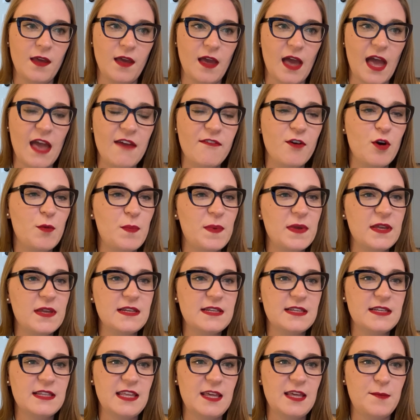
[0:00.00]
I've
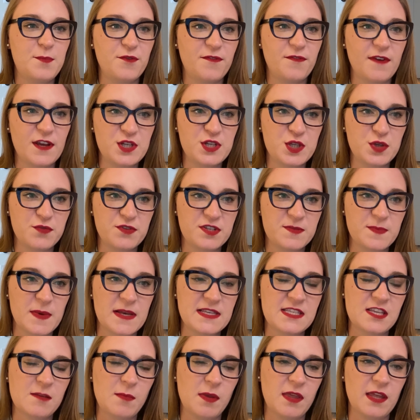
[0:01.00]
opened the Professional
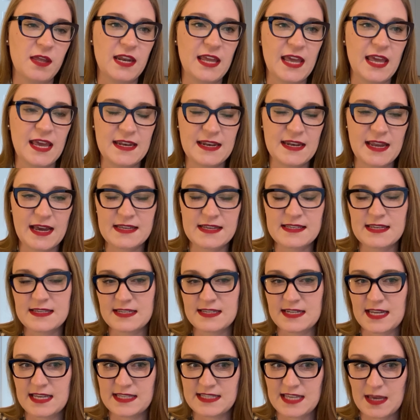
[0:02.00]
Responsibility Index as
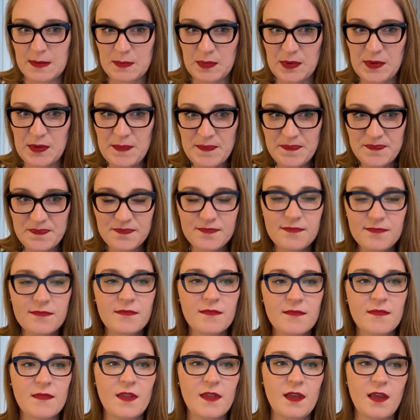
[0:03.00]
an example.
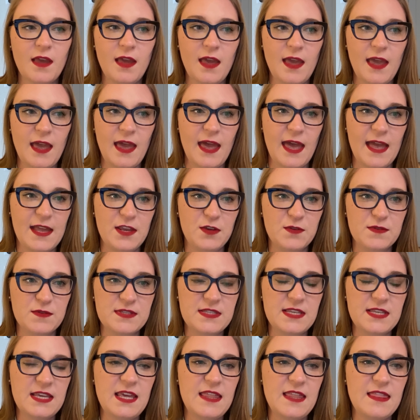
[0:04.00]
And you'll
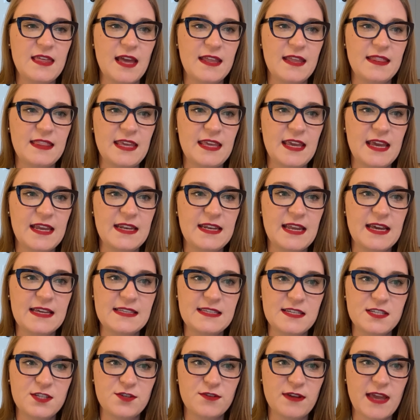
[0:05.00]
see that the
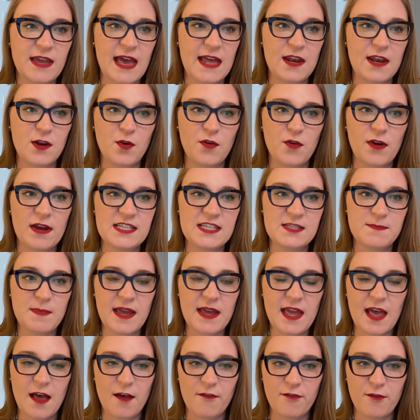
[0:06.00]
indexes are categorized
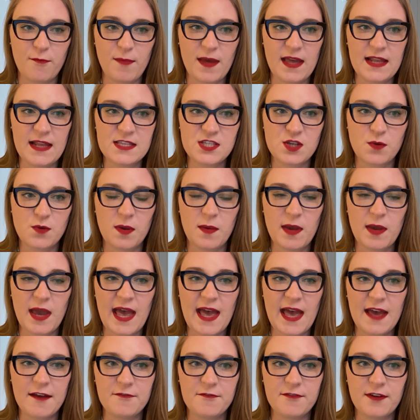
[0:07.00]
by alphabet. So we
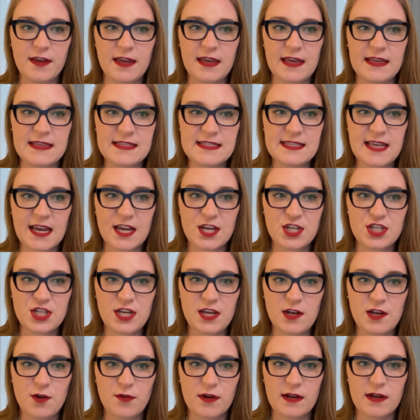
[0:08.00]
have a
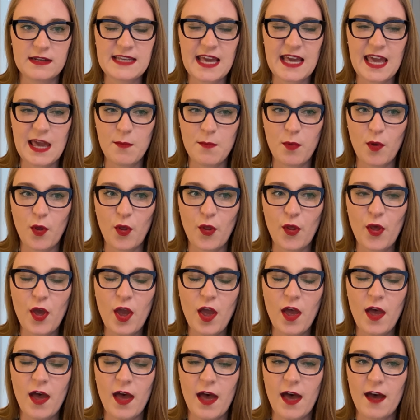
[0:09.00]
section or a table
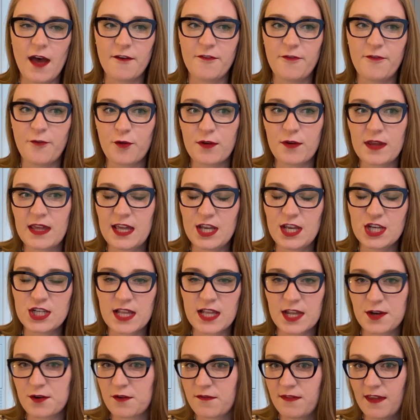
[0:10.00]
for each
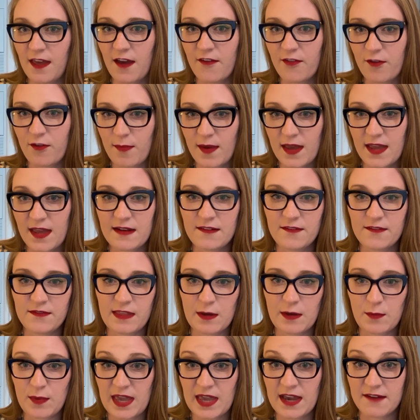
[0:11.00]
letter of the alphabet
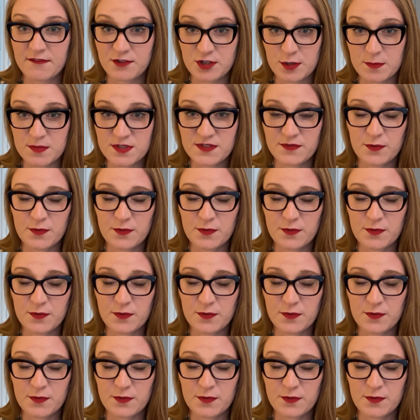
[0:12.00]
that we have terms